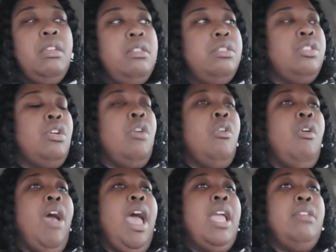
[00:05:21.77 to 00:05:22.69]
So
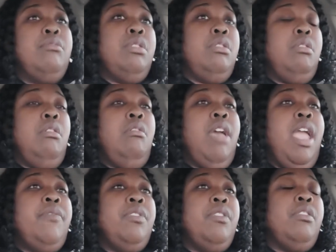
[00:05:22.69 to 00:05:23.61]
I, you know,
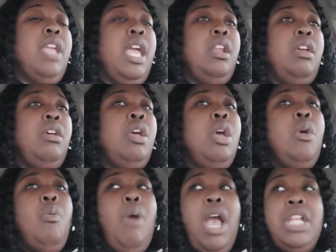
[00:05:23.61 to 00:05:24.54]
after kind
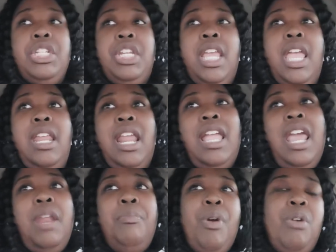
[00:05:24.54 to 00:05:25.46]
of watching it, and I
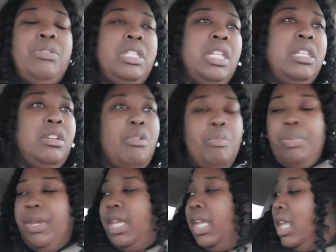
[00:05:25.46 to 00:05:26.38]
kind of posted a little
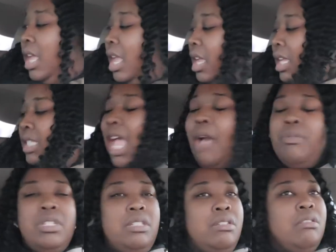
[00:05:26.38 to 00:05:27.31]
bit because I
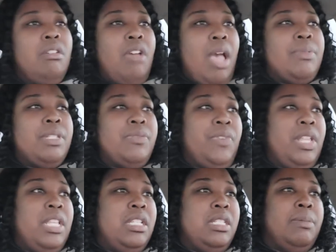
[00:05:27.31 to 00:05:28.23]
was, you know, I was
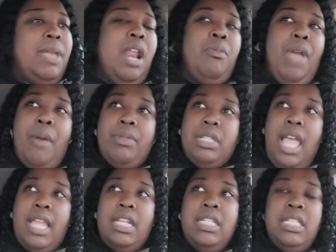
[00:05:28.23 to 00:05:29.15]
feeling some kind of way. I was
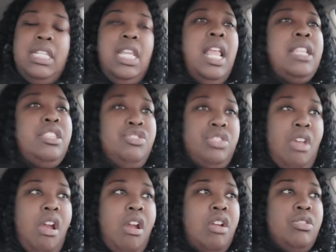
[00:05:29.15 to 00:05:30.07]
liking to see like the
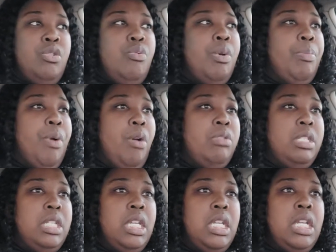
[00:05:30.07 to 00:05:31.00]
stars who were
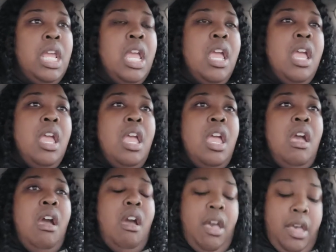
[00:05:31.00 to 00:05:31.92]
posting.
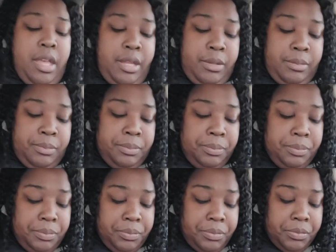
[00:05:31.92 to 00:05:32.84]
Um,
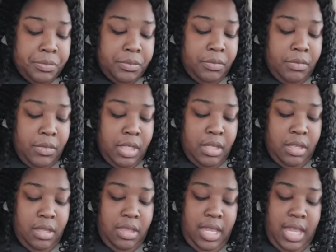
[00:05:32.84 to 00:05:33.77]

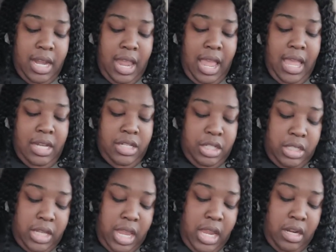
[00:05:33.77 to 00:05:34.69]
then I
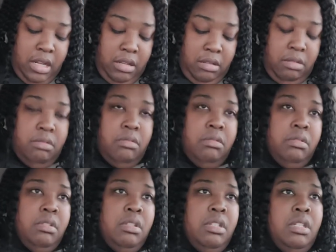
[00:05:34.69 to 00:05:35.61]
just kind of,
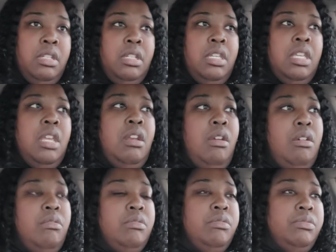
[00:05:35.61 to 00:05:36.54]
you
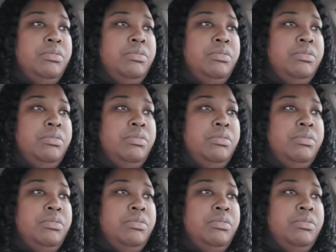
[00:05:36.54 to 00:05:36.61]
know,